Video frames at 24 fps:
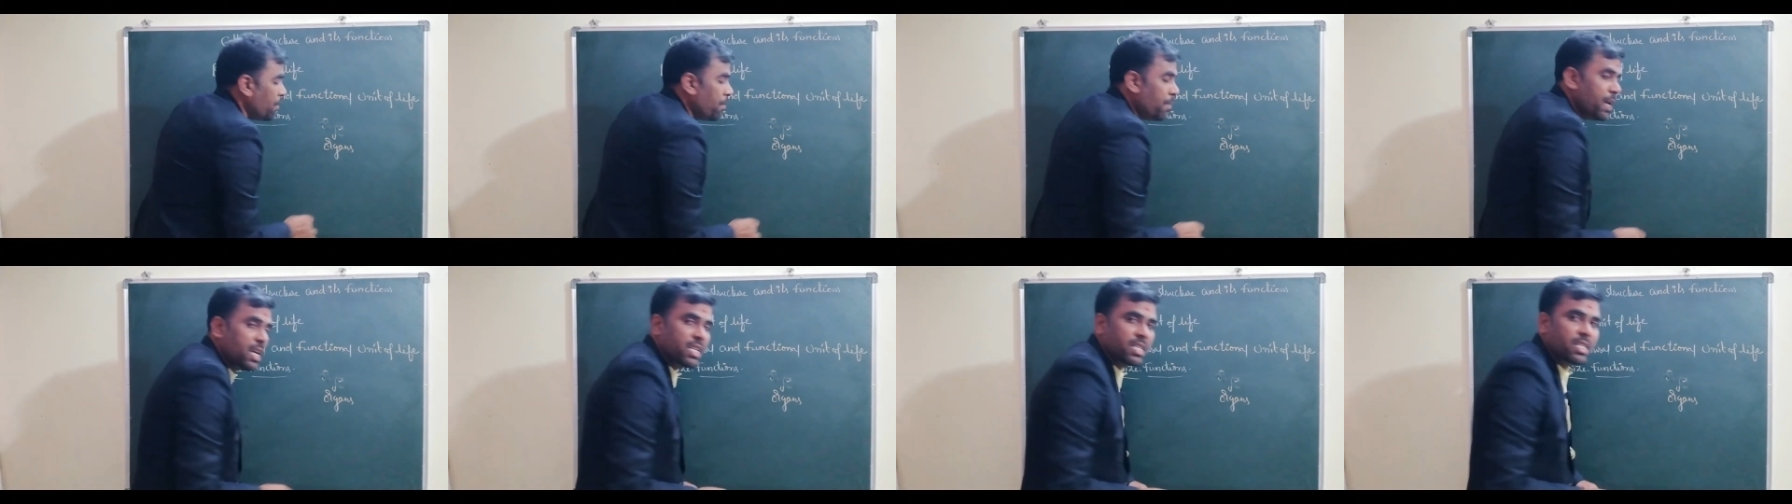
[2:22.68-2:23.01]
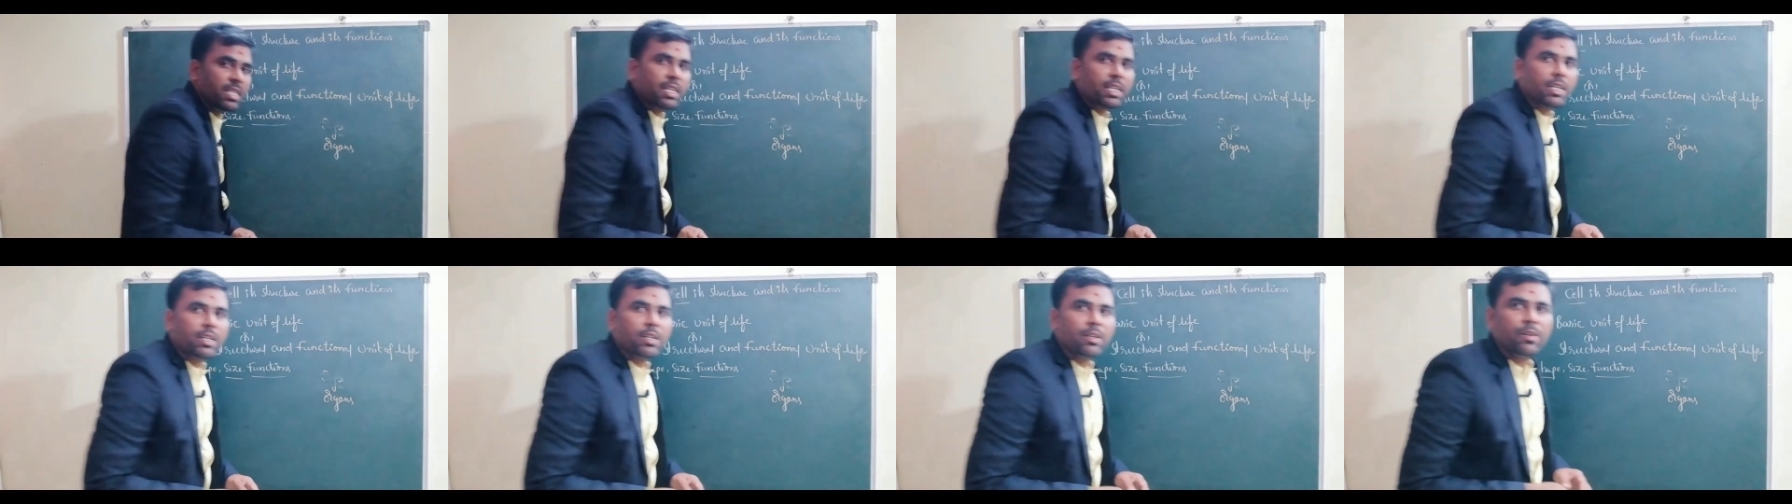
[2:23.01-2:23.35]

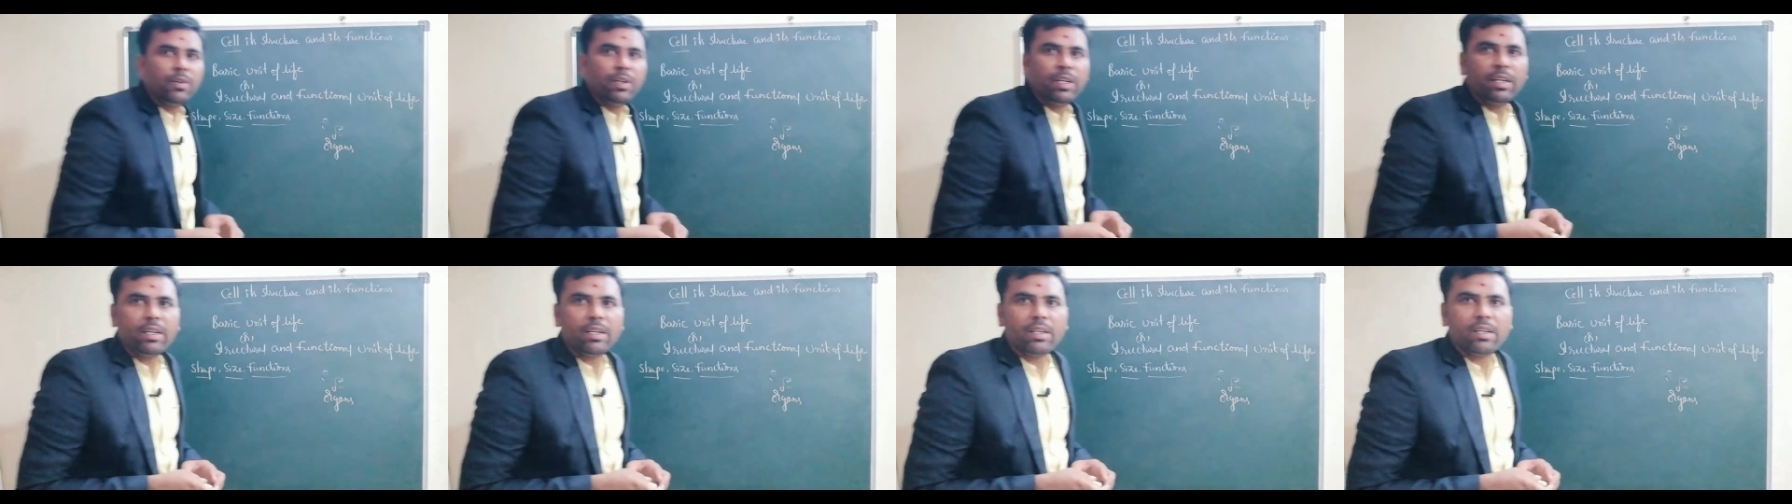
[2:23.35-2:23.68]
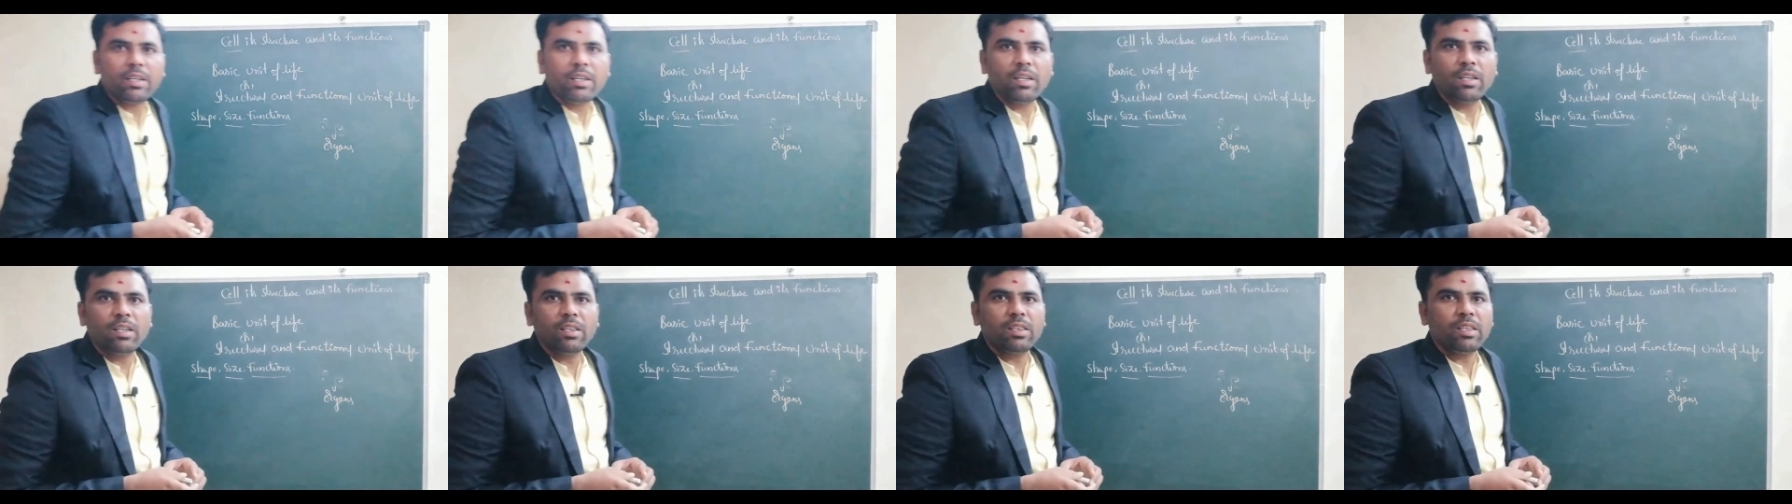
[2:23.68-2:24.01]
basic unit
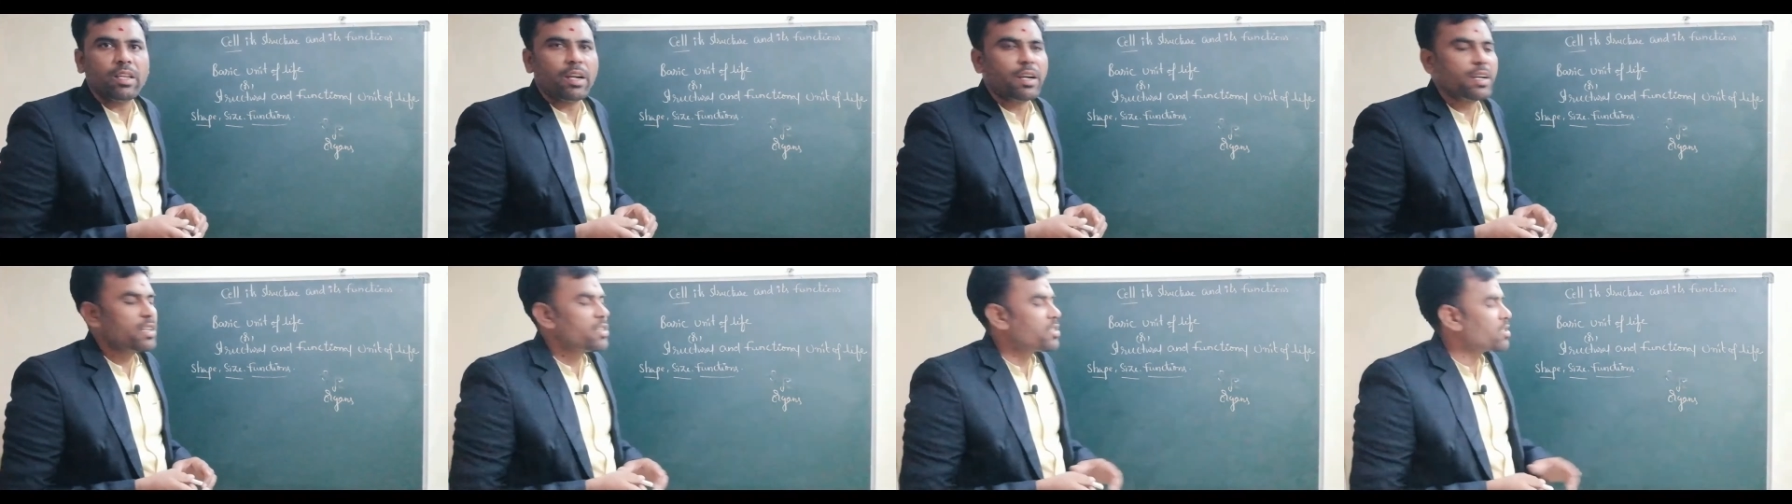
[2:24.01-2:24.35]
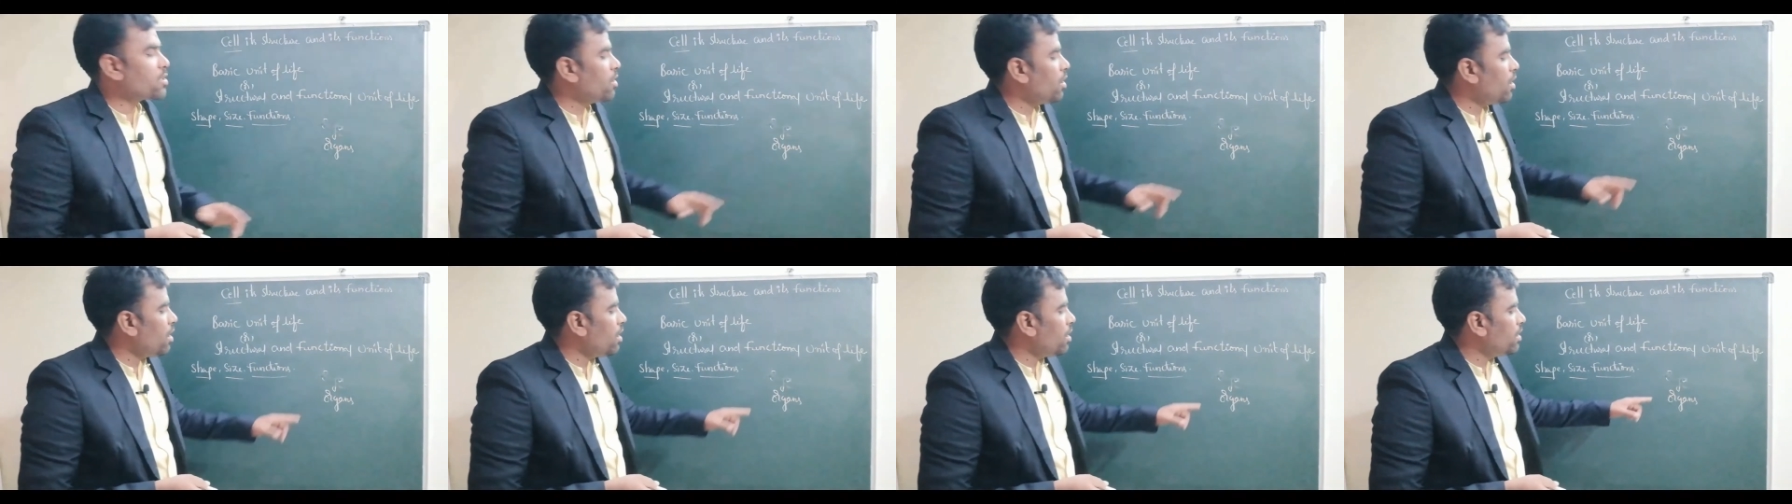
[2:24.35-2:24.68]
that is
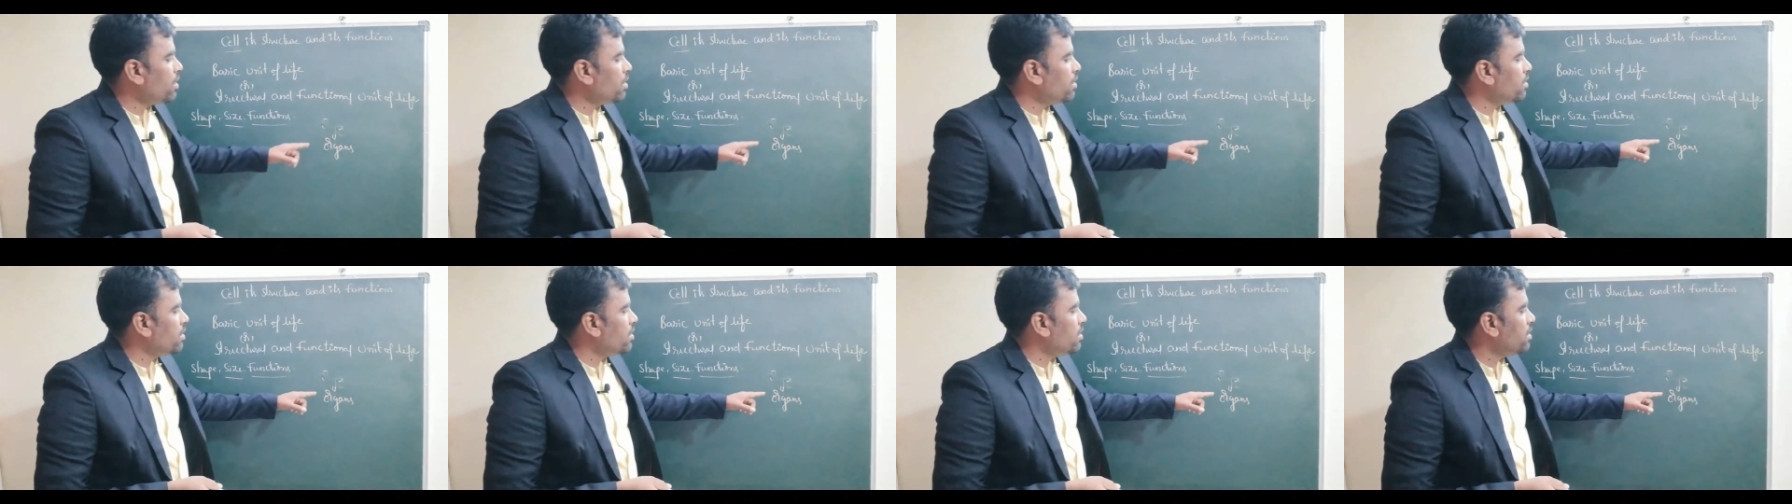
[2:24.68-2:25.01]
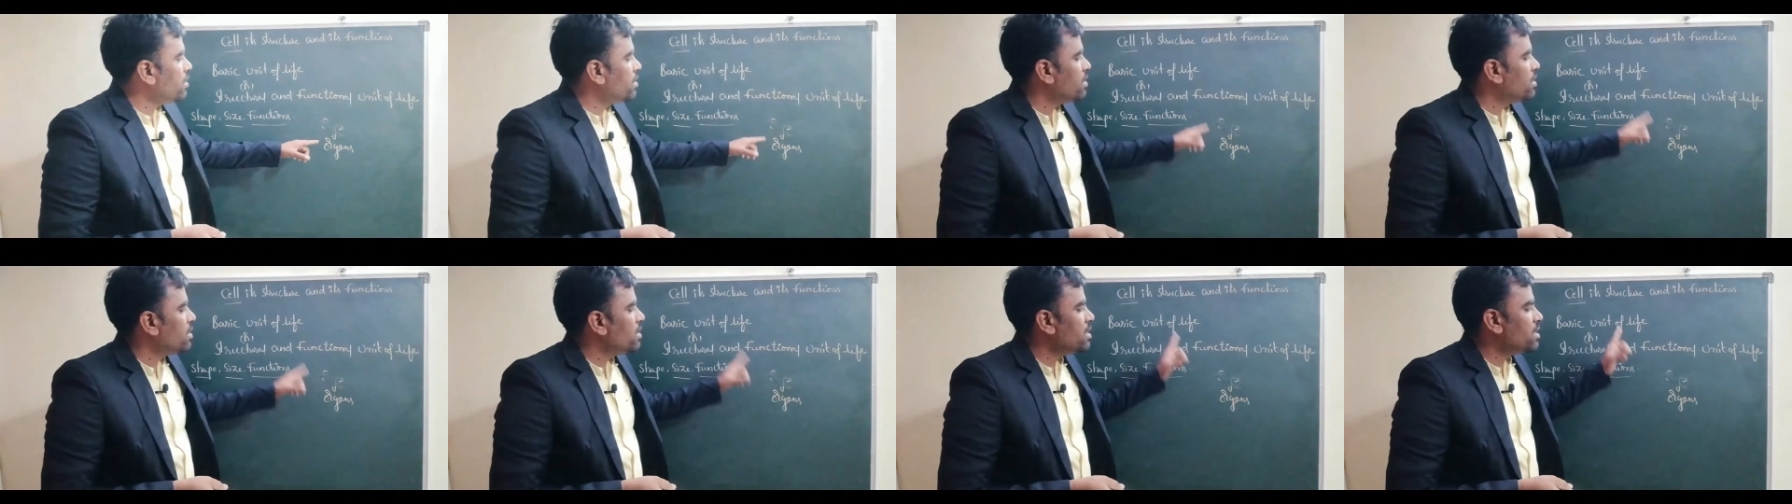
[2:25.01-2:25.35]
called
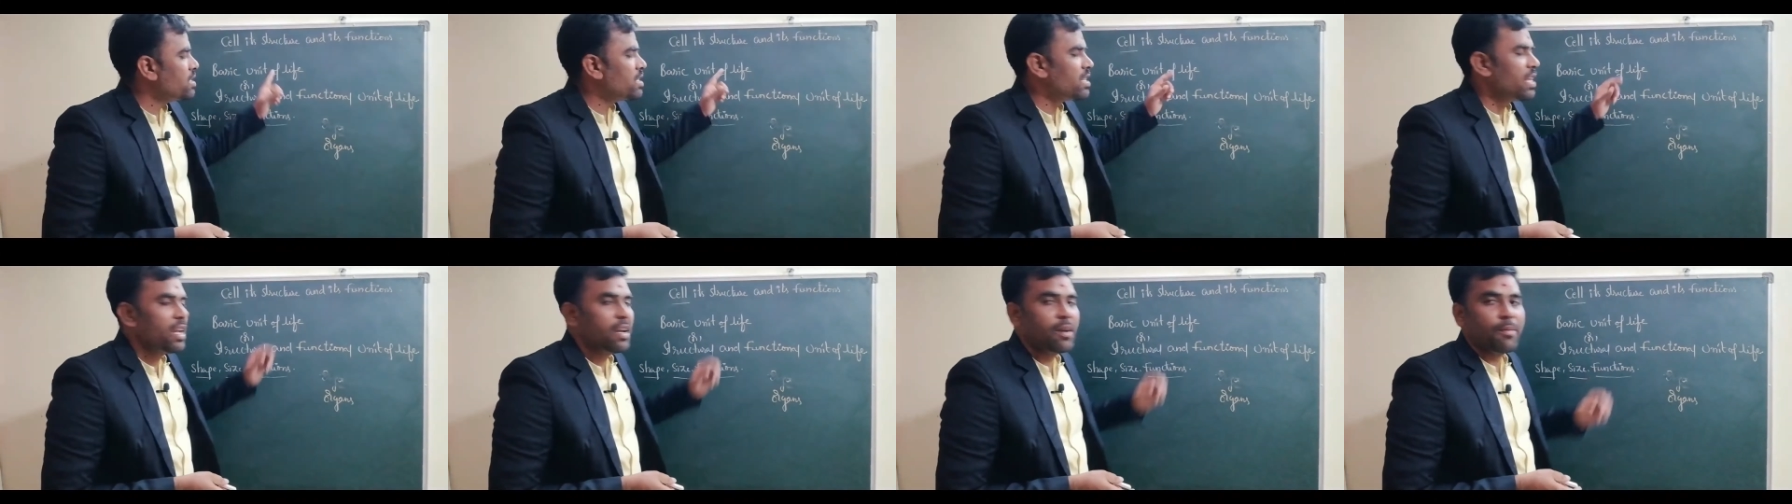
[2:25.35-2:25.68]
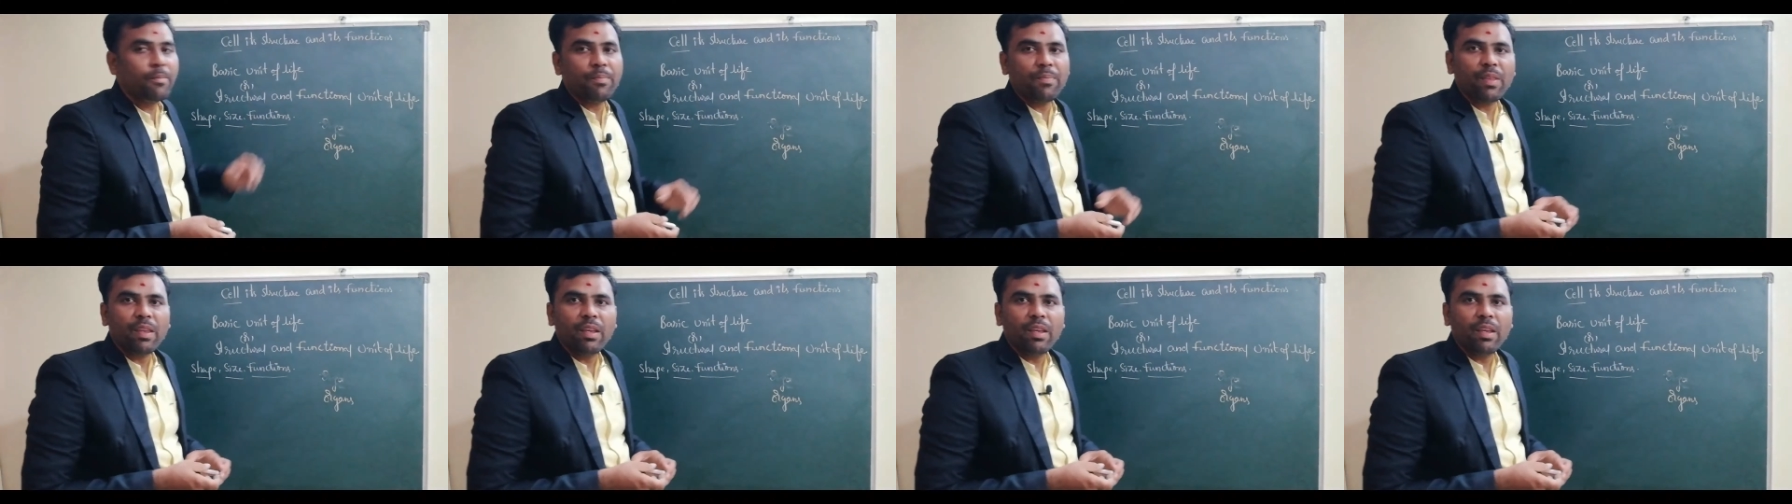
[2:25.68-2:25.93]
a cell.